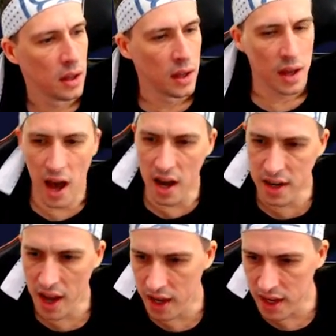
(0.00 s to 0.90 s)

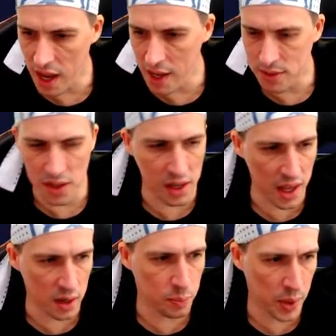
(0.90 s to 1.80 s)
Arcade games with the
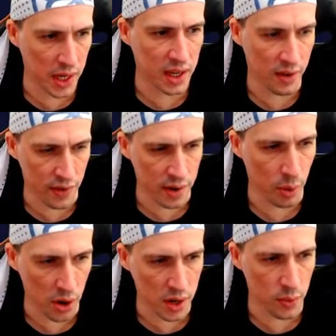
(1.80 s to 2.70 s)
letter P,
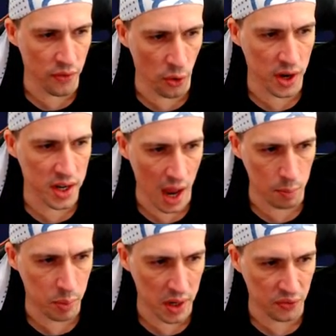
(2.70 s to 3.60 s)
everybody. We've already
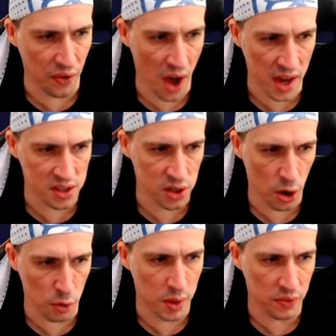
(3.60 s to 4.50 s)
done Pit Fighter, so
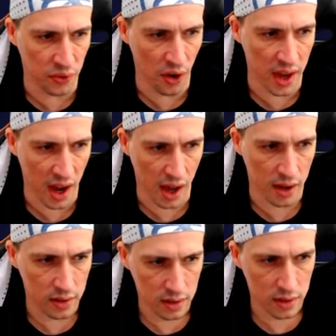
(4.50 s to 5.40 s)
no Pit Fighter.
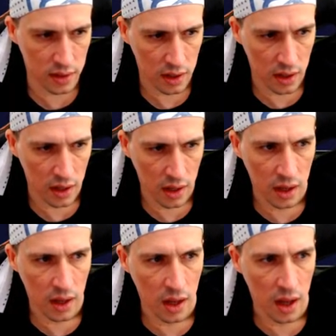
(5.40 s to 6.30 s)

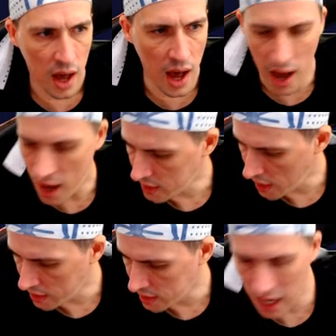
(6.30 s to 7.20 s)

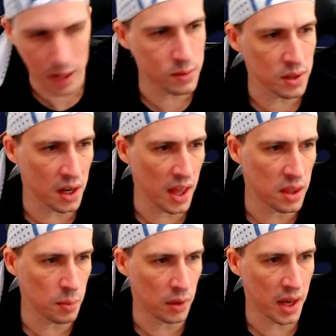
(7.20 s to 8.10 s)
Arcade games with the
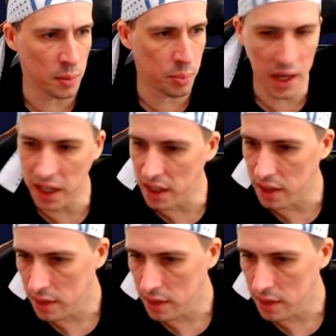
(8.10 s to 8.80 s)
letter P.